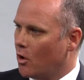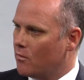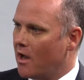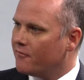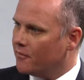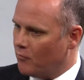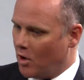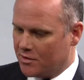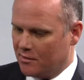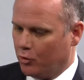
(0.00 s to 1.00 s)
our
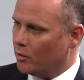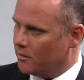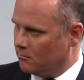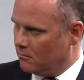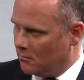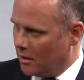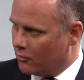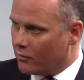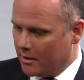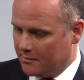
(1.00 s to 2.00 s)
most important
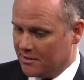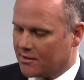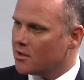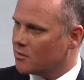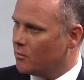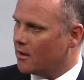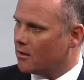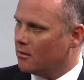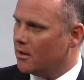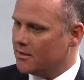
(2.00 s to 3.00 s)
discussion with our
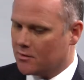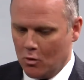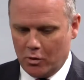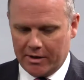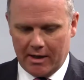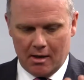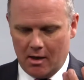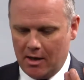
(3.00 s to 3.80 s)
client is work out